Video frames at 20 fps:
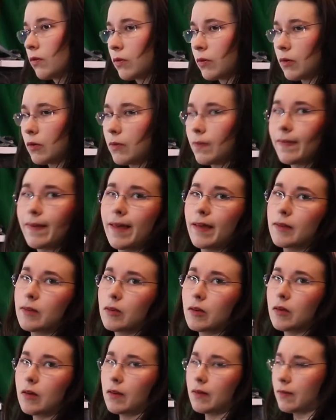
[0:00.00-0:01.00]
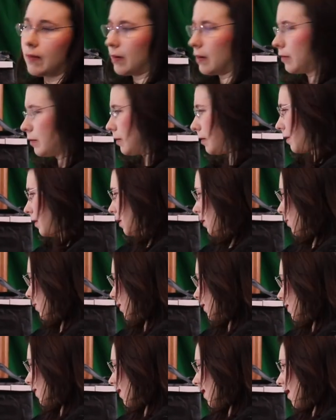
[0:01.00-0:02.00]
So that's all I wanted to say
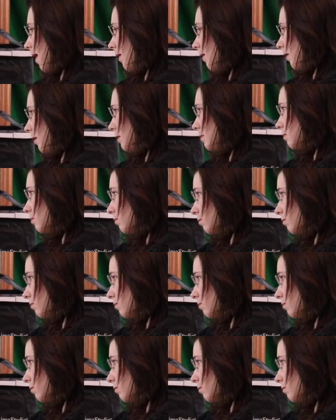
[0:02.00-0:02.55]
about that one.